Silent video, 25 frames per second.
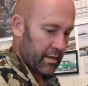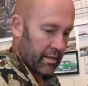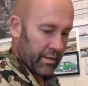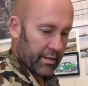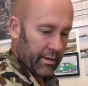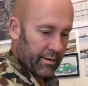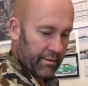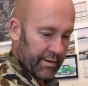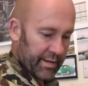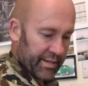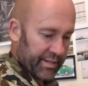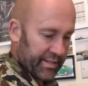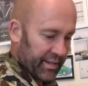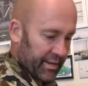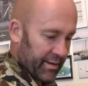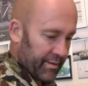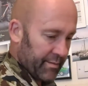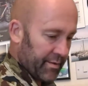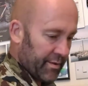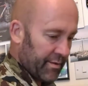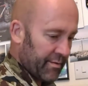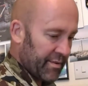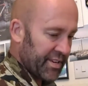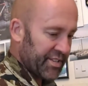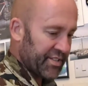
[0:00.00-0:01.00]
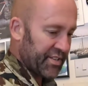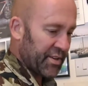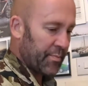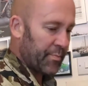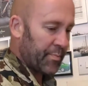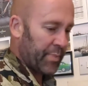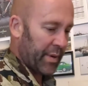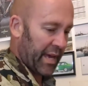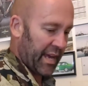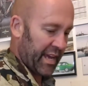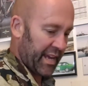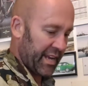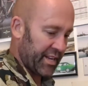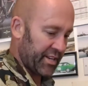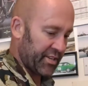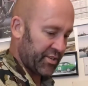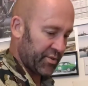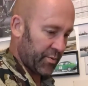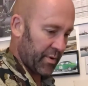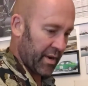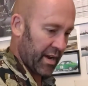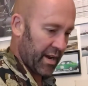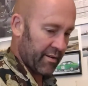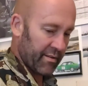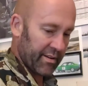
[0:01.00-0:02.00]
there is a page
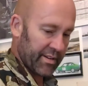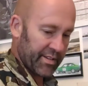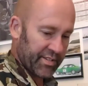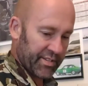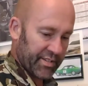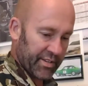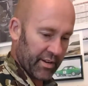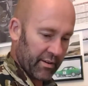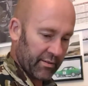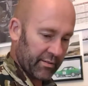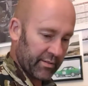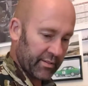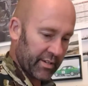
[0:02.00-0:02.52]
where it's on,